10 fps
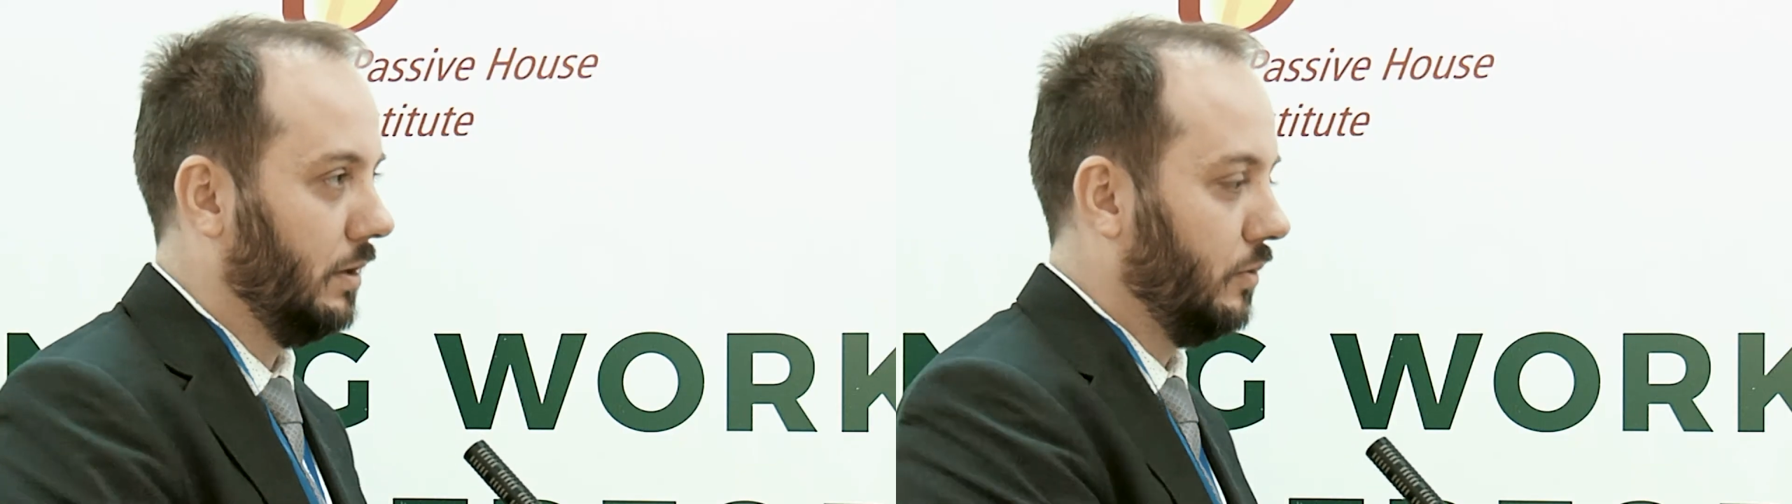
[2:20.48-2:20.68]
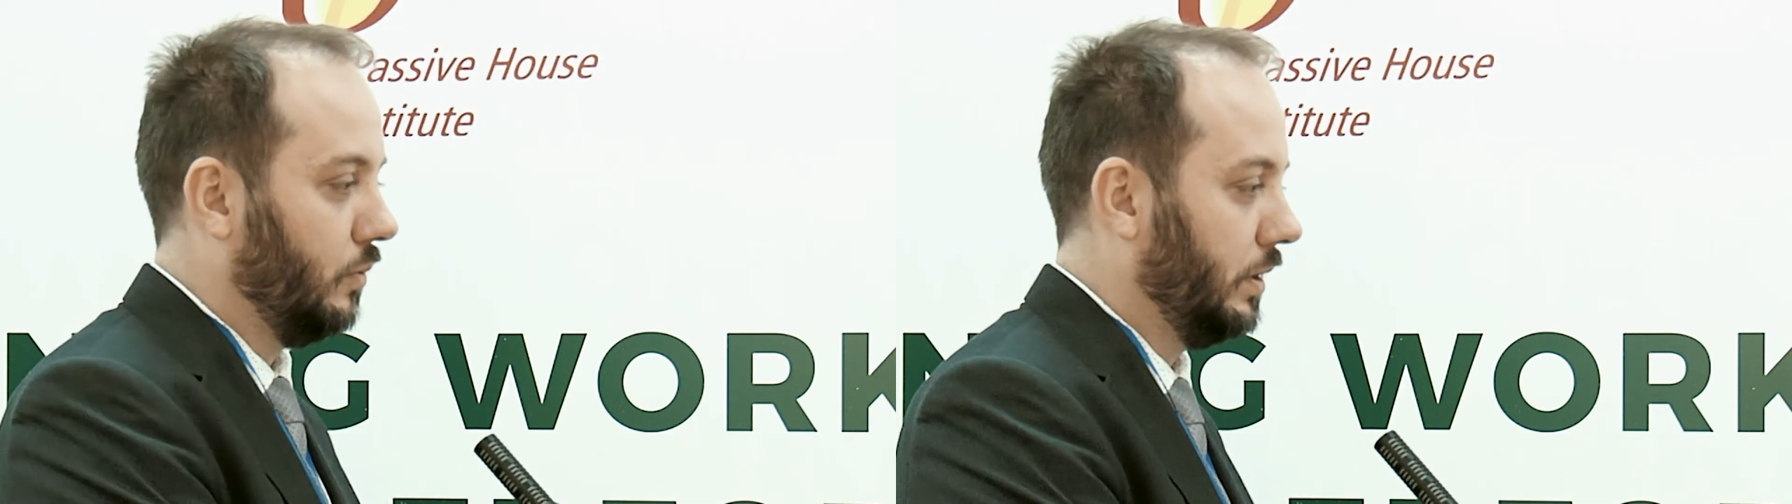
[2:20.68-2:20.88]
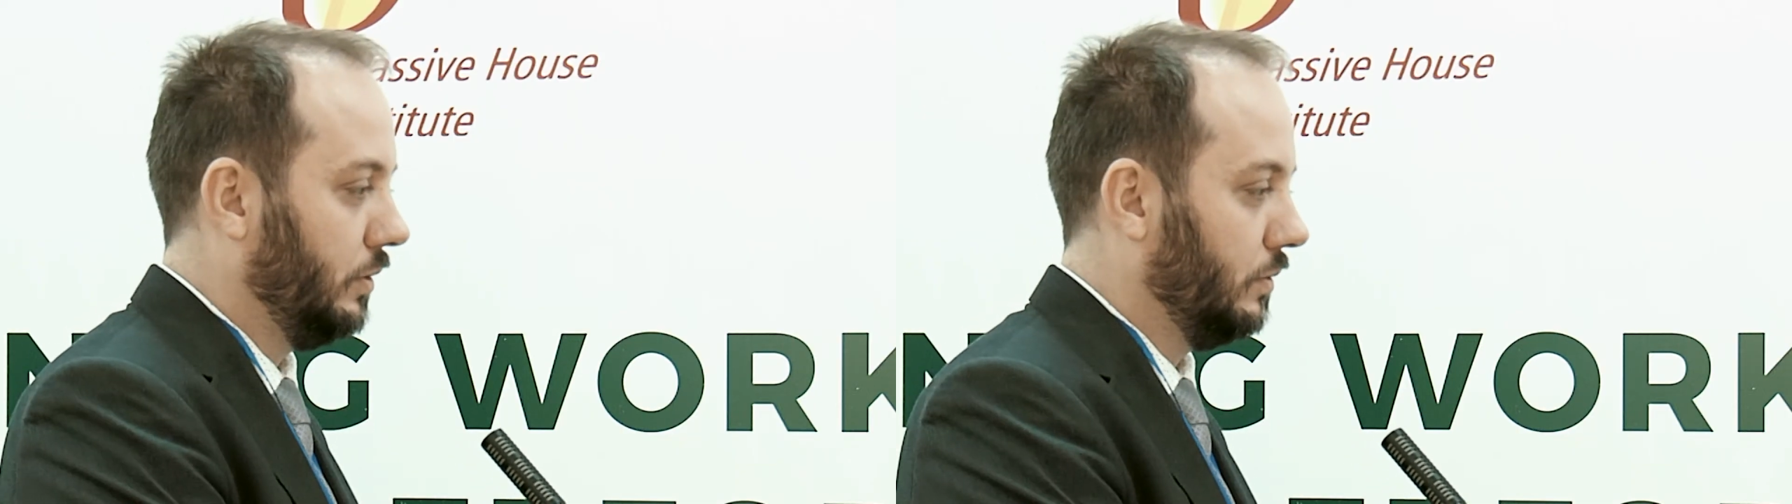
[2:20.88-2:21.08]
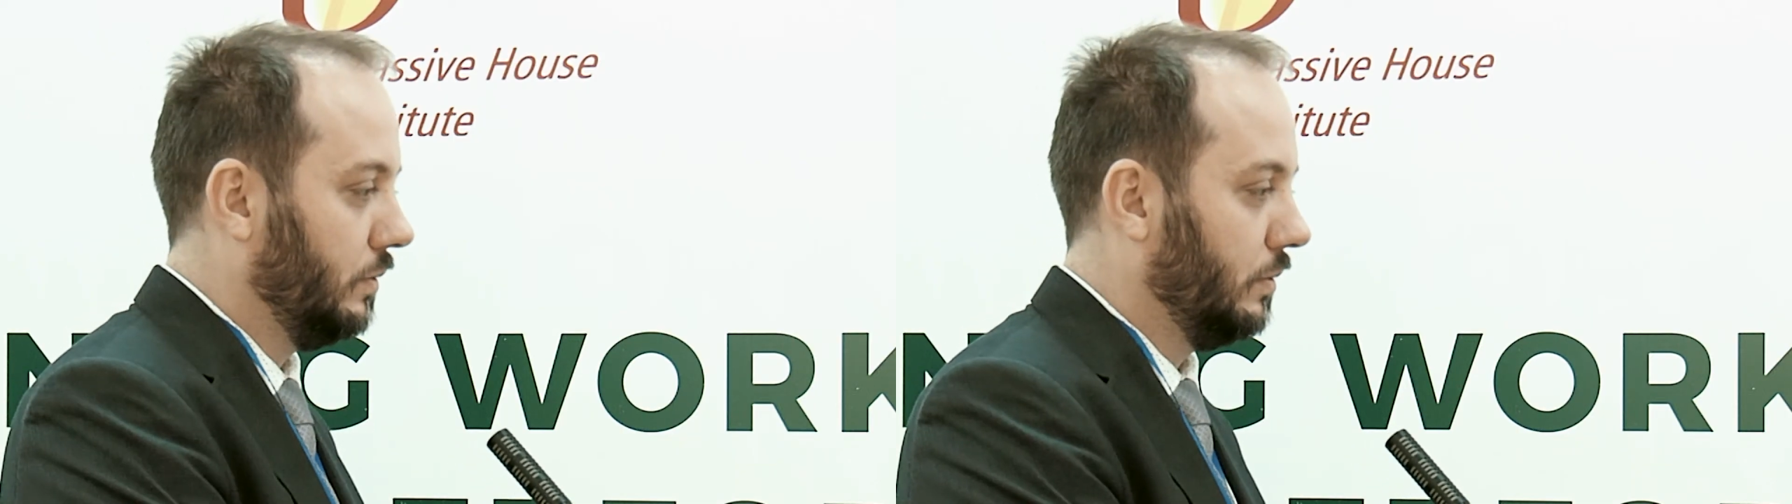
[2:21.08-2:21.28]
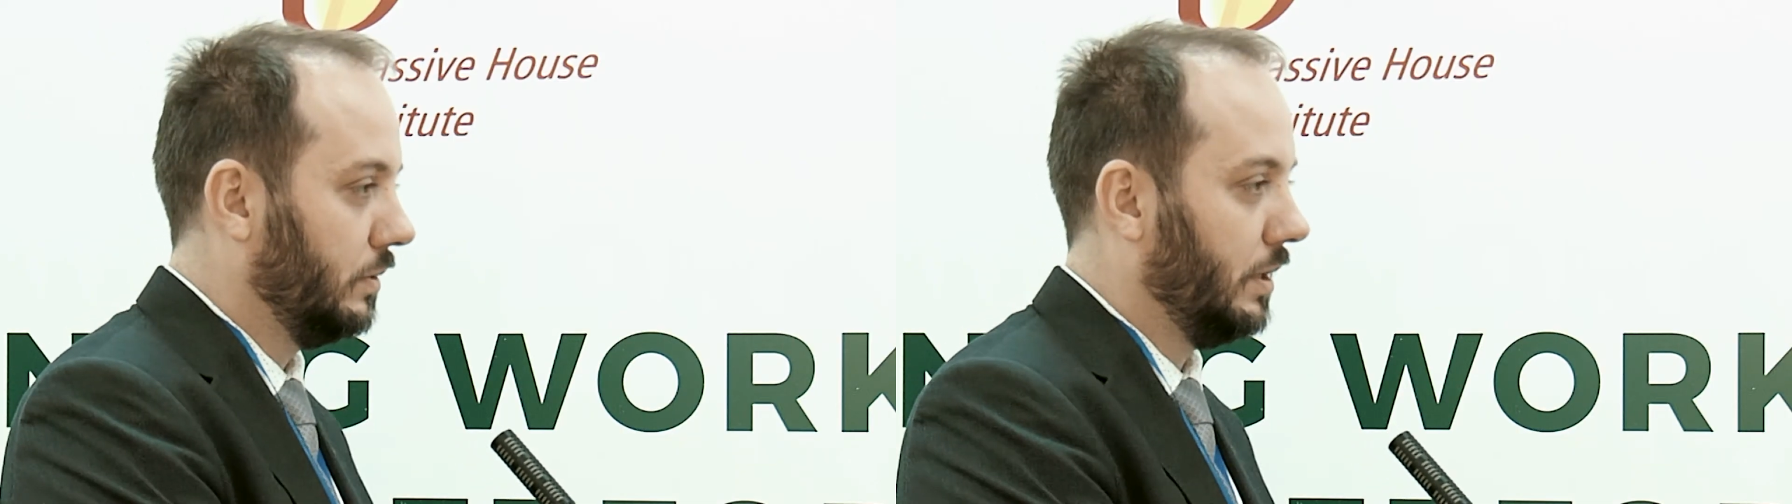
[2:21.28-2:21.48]
When
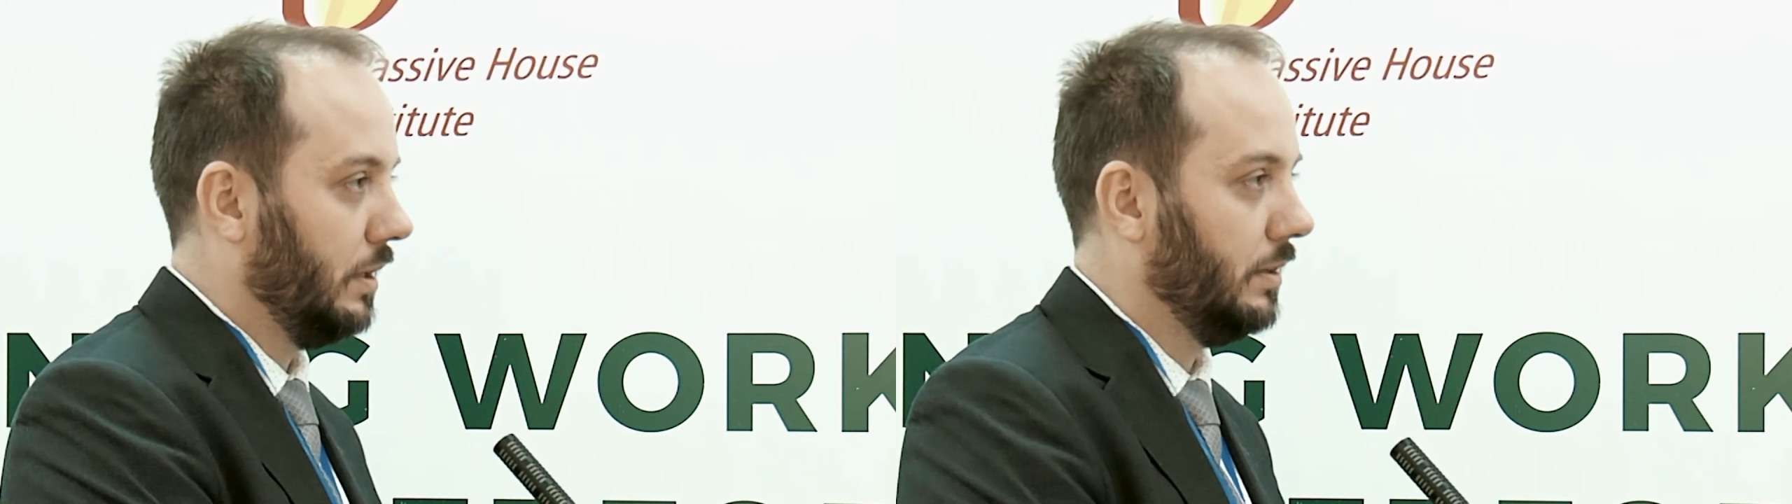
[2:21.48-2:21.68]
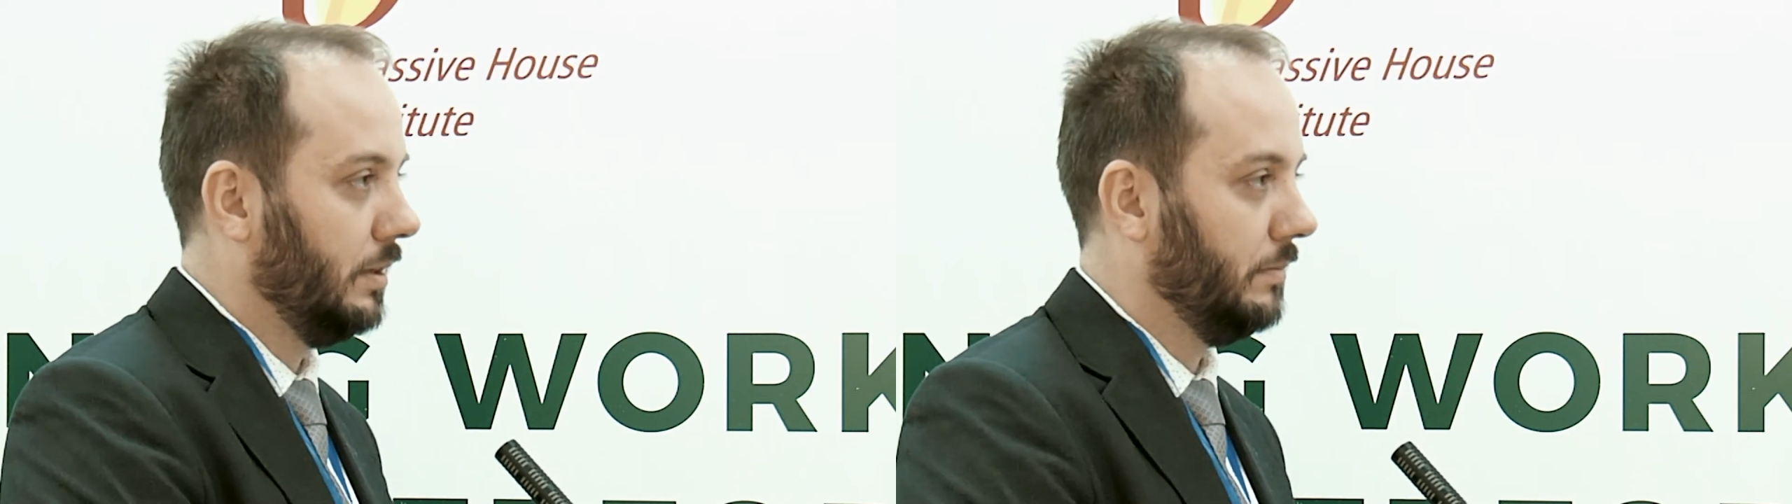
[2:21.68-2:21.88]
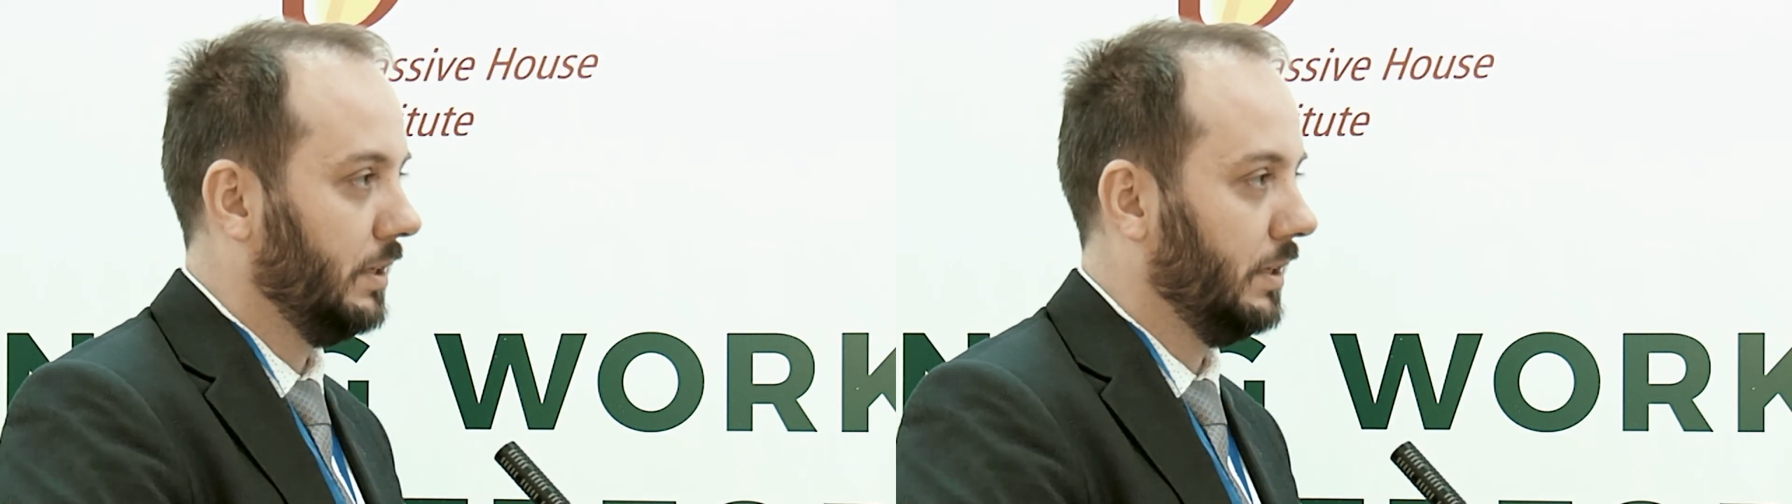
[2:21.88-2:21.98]
you tell them